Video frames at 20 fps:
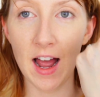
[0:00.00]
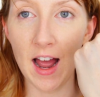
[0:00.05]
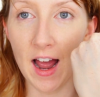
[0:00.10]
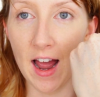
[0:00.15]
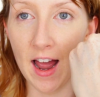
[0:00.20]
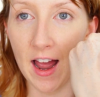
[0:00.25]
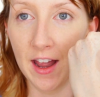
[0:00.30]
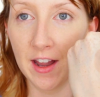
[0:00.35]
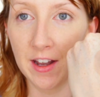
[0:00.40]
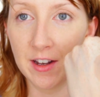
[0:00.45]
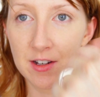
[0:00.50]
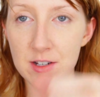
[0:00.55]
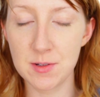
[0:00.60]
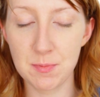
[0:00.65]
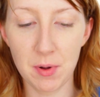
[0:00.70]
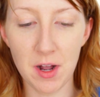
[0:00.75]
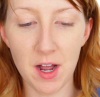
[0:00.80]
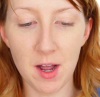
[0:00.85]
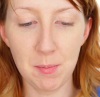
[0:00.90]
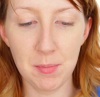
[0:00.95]

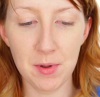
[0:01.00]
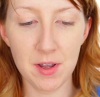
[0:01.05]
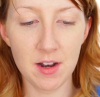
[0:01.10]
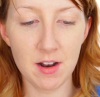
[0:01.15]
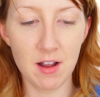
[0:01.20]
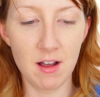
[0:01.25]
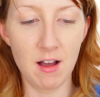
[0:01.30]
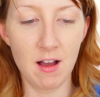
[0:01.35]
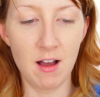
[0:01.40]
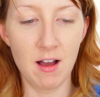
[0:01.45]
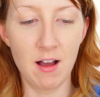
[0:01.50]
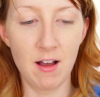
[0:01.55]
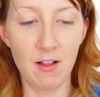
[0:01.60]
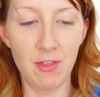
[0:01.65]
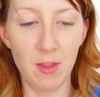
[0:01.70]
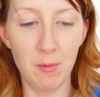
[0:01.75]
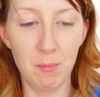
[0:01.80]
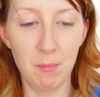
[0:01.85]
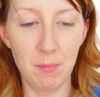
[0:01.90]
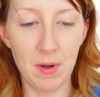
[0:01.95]
and pop it
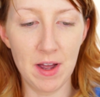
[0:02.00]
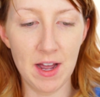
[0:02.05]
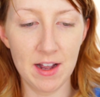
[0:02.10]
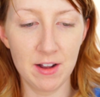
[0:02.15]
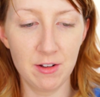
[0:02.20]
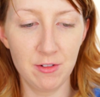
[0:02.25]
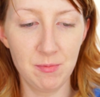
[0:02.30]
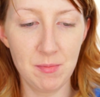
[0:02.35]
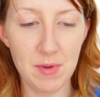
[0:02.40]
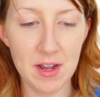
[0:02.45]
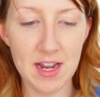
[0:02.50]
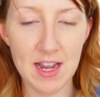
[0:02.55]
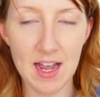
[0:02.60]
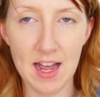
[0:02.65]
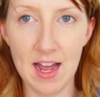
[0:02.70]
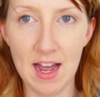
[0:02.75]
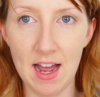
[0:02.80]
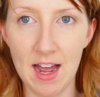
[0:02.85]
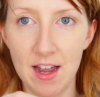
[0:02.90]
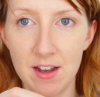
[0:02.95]
on the back of my
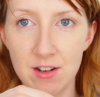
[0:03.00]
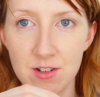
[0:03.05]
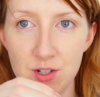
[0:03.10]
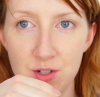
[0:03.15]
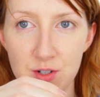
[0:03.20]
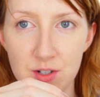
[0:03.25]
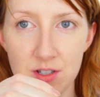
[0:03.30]
hand.